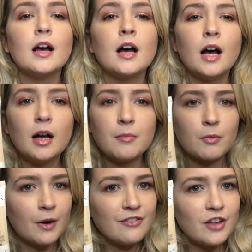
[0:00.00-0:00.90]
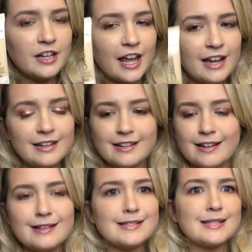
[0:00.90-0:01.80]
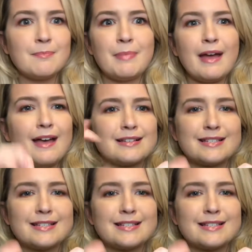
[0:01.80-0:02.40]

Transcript: Revlon Candid, it's the best.